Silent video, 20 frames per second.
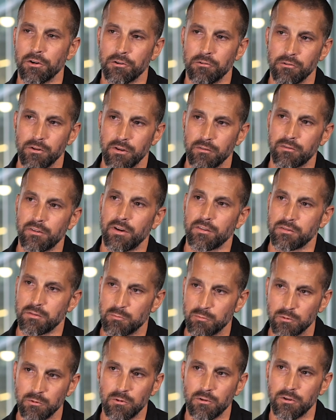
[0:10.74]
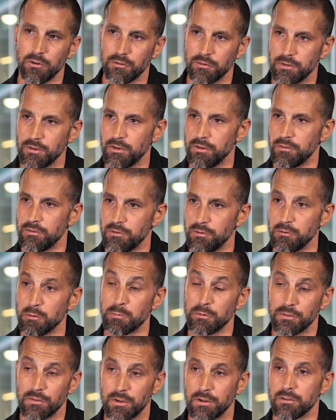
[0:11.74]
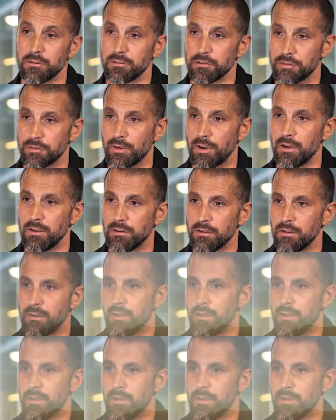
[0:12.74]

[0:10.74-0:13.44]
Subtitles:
degree of customer loyalty to a particular site.